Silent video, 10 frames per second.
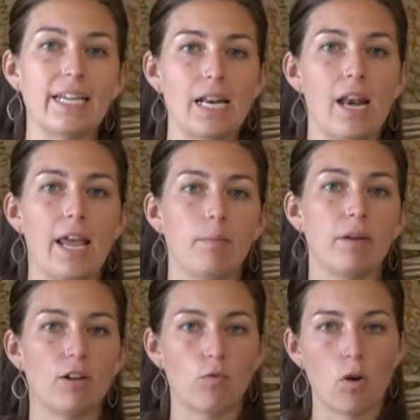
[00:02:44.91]
in a
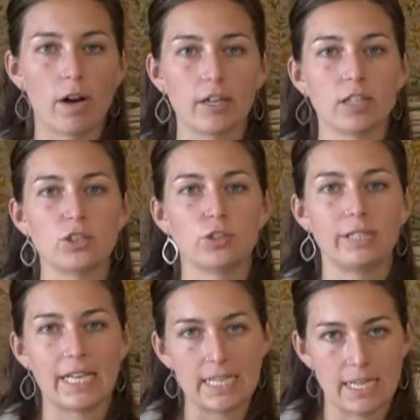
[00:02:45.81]
bin of water to
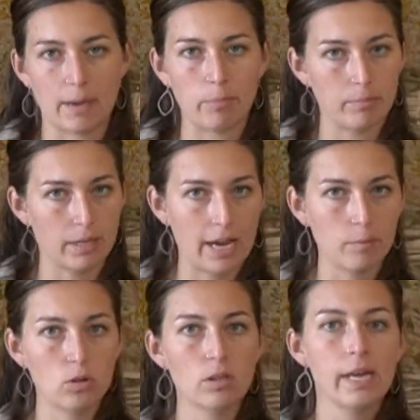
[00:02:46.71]
get it damp and
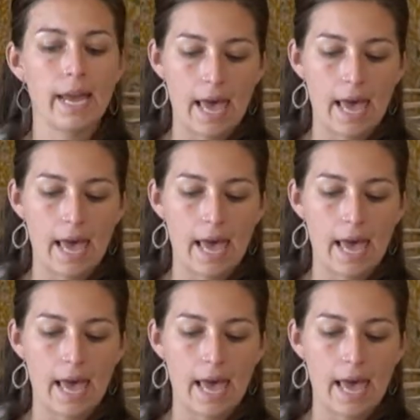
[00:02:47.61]
pliable.